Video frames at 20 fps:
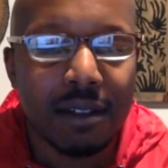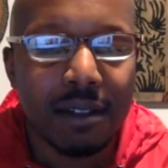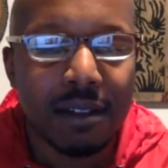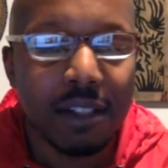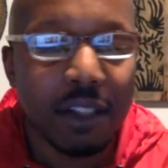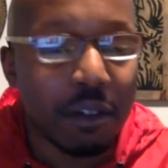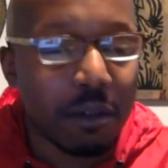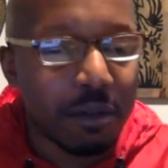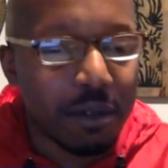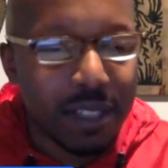
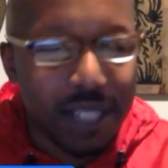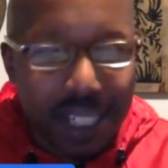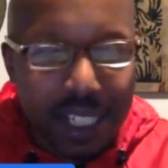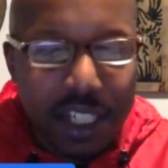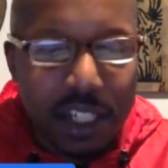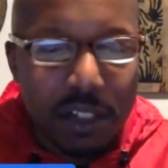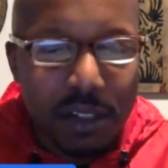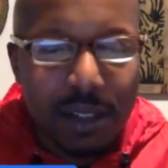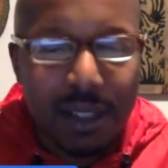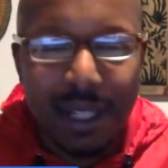So
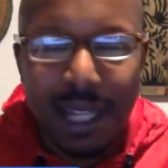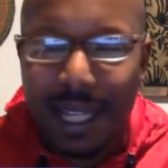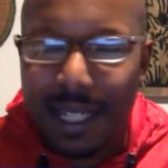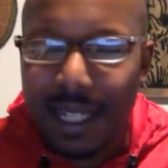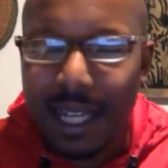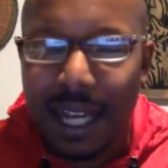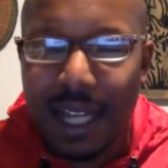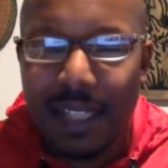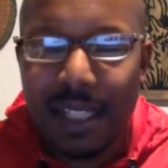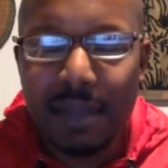just using
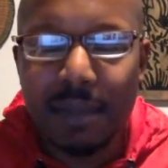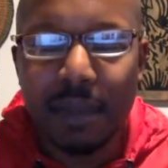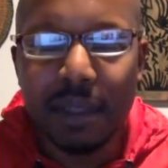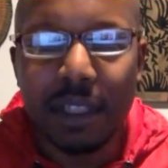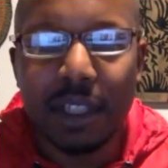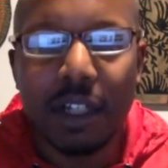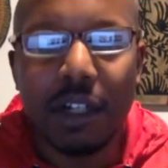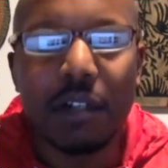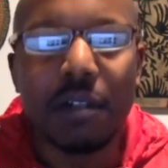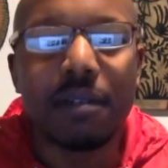that concept
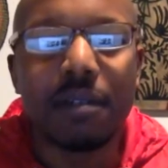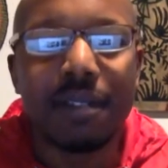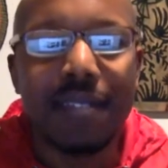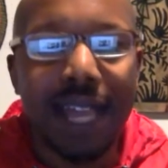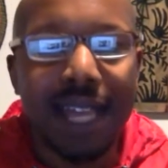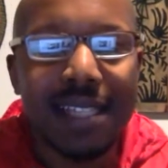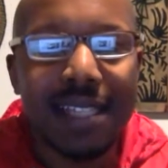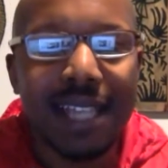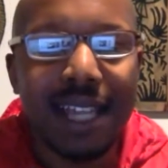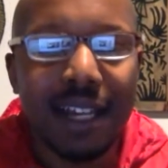alone,
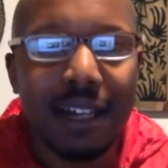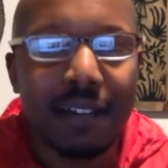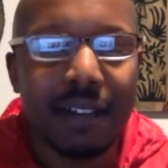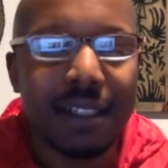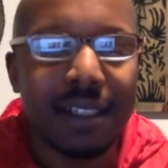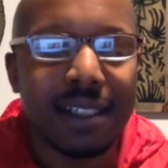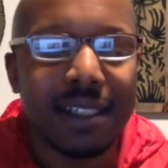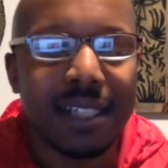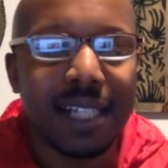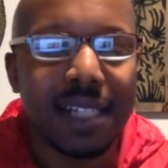that's how
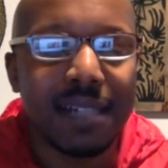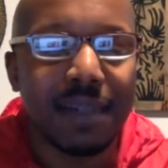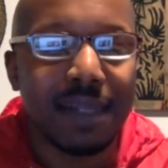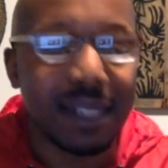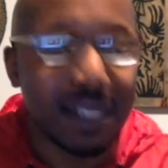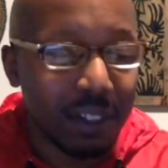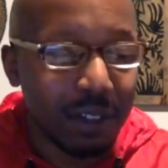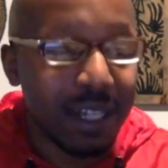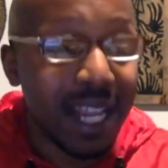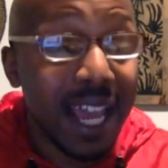it's changed.
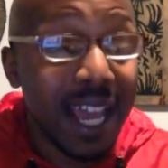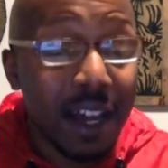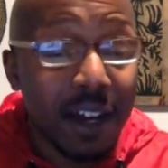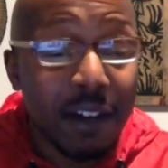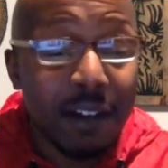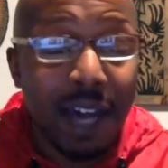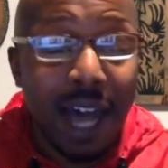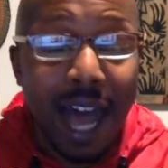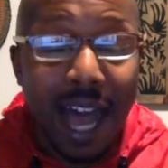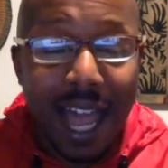So
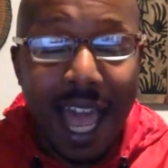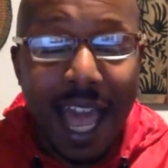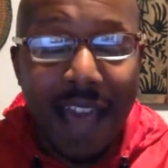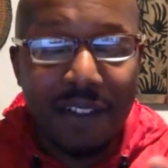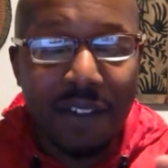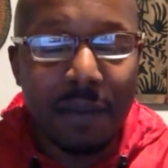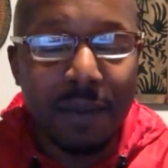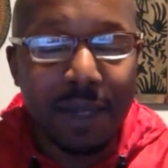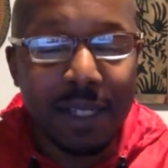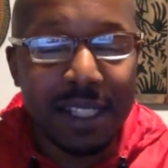now I
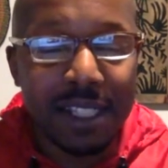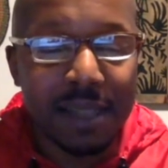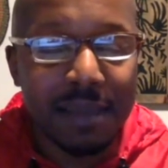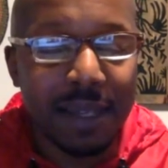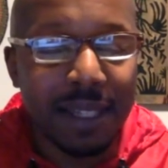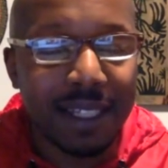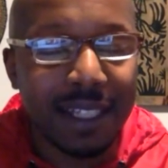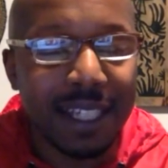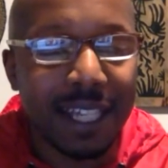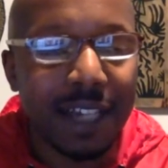have a business
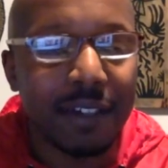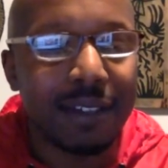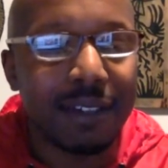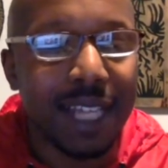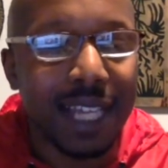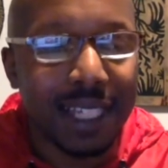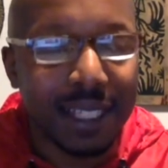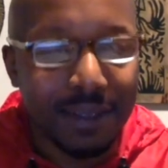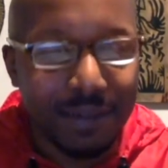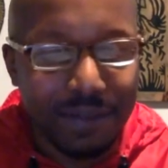bank account
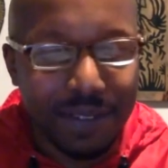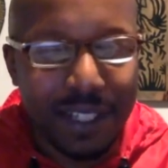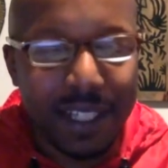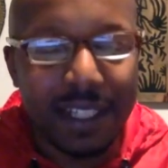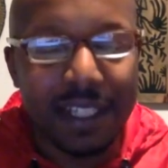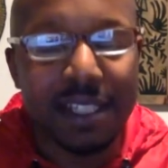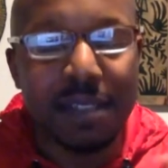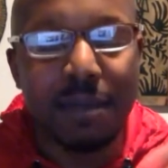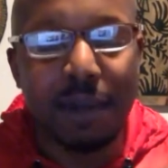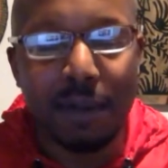that can
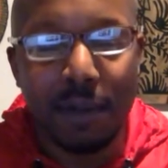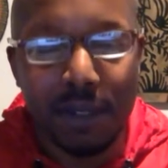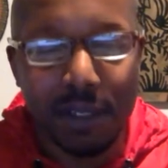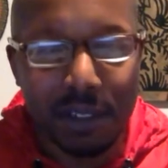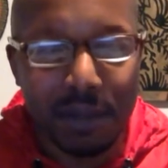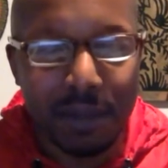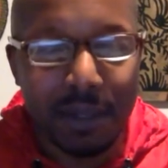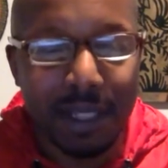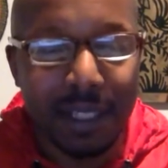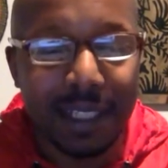feed into my
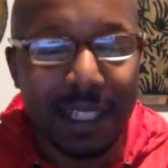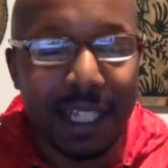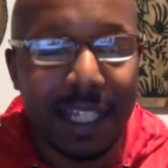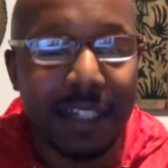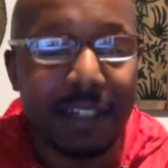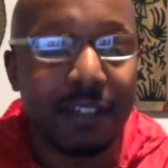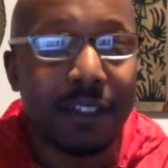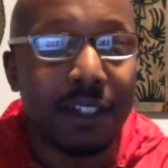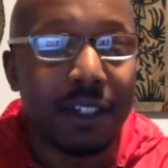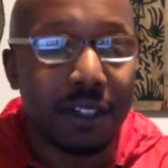personal bank
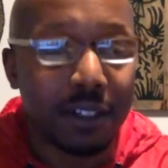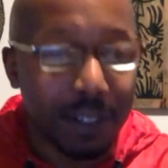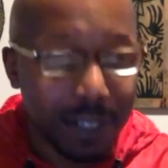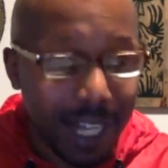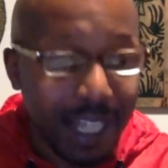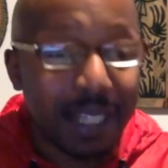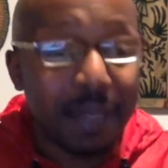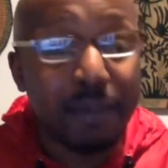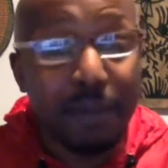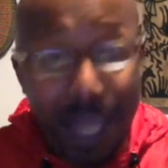account
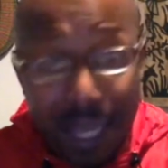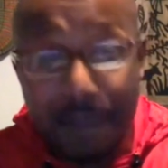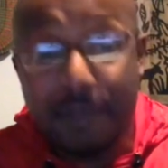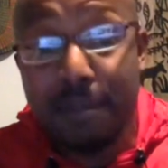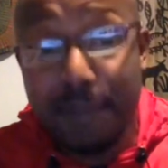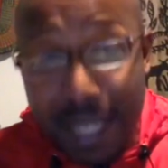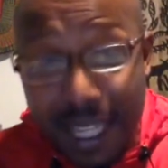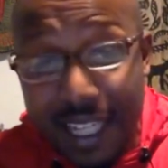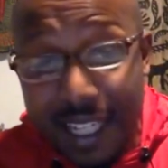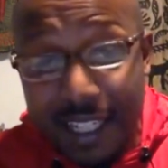that can pay
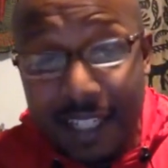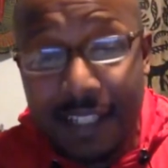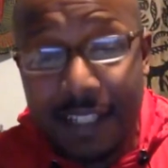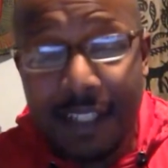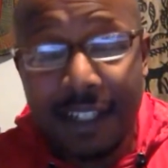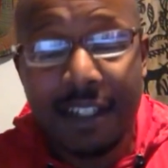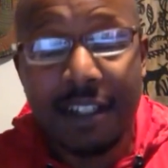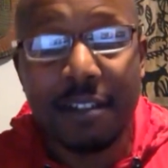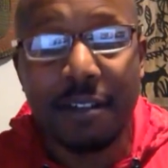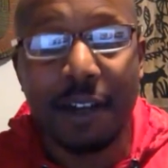
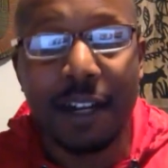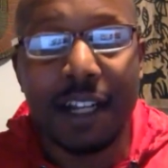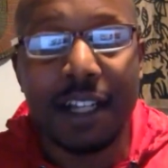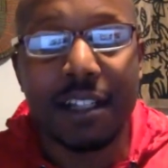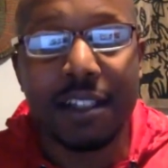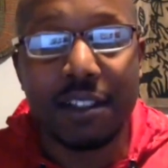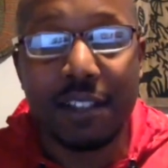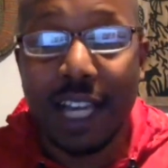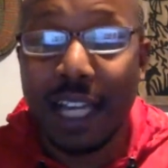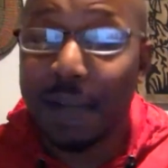me,
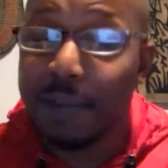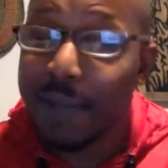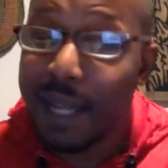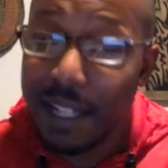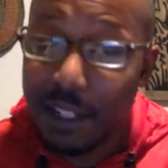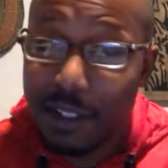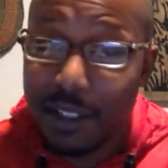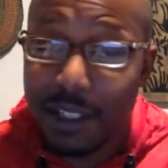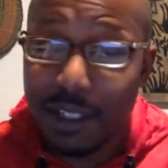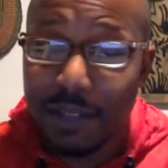right? You got to
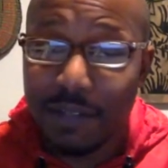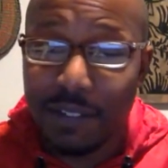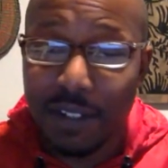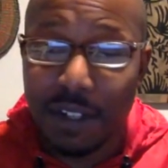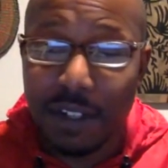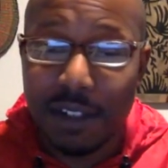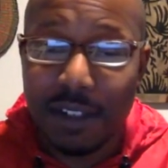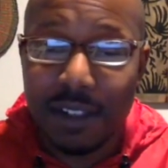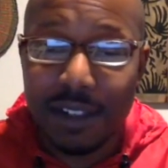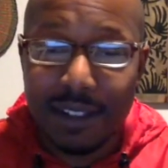pay yourself
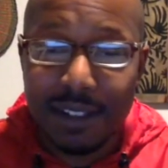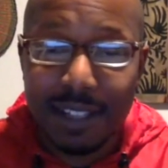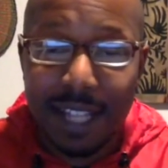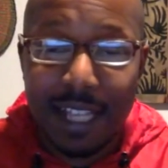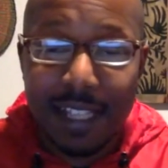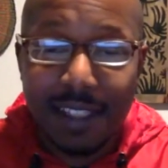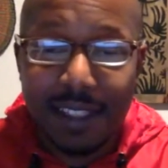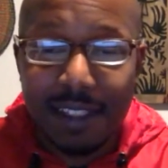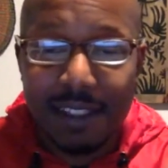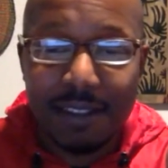first.
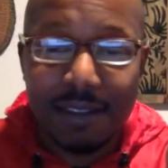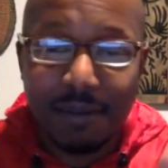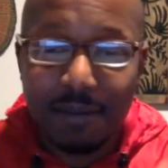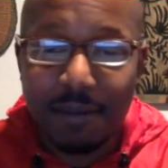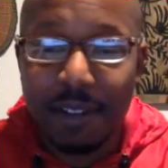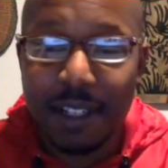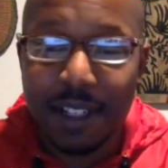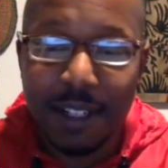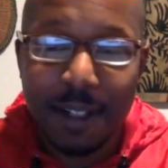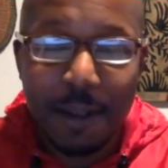That's
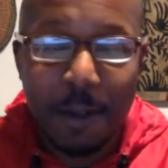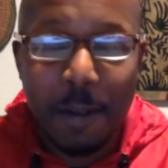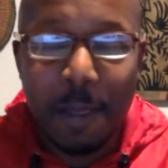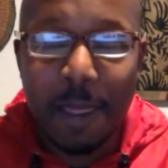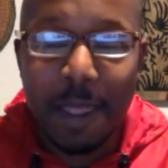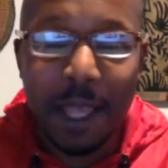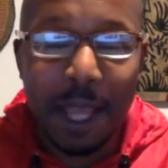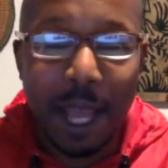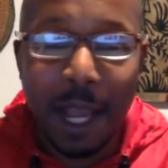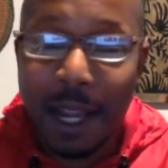
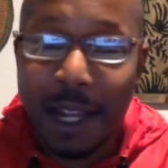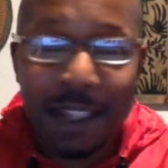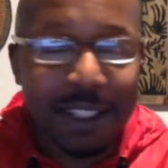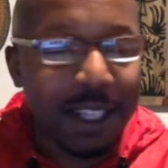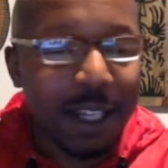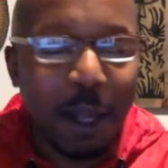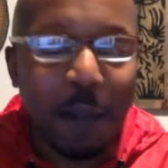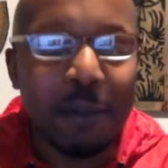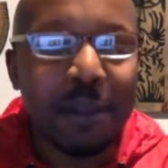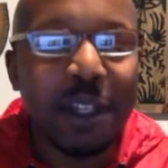I
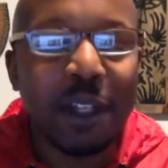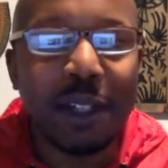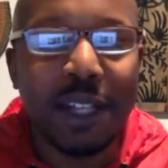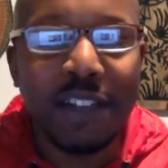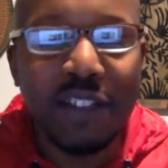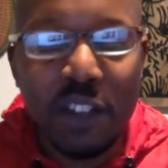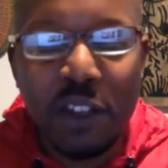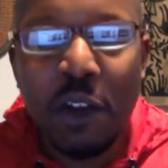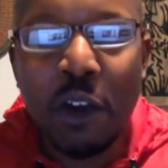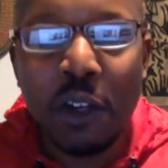ain't, I'm
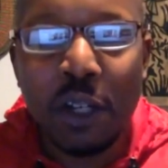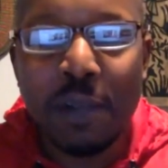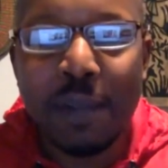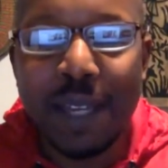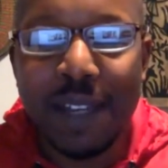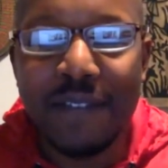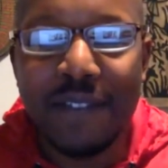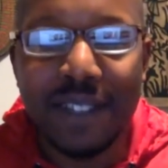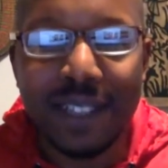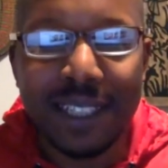sorry, if you only
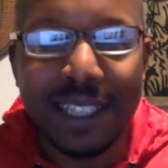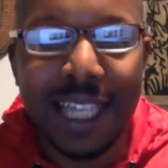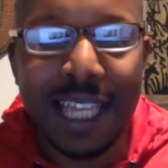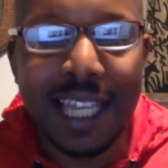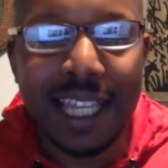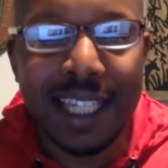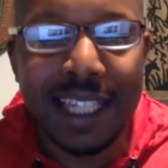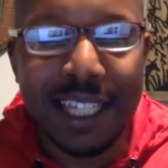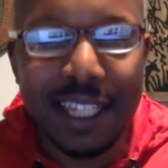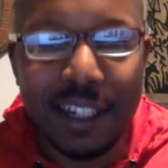make fifty
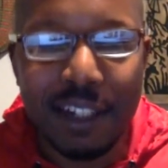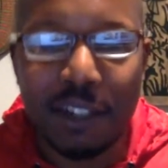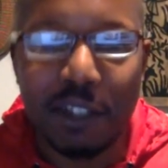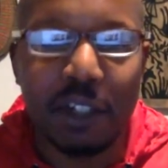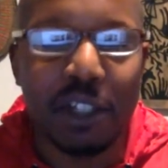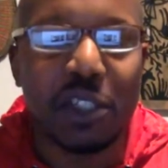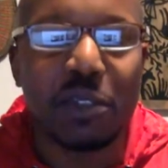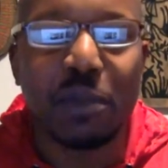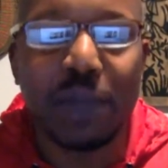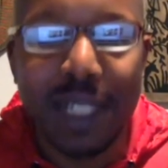K a year
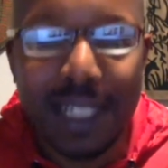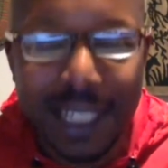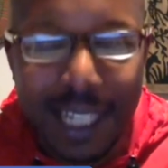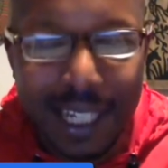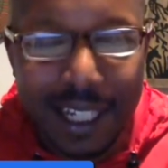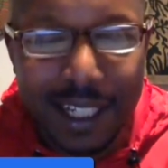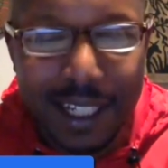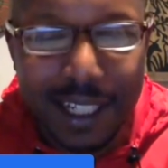or twenty K a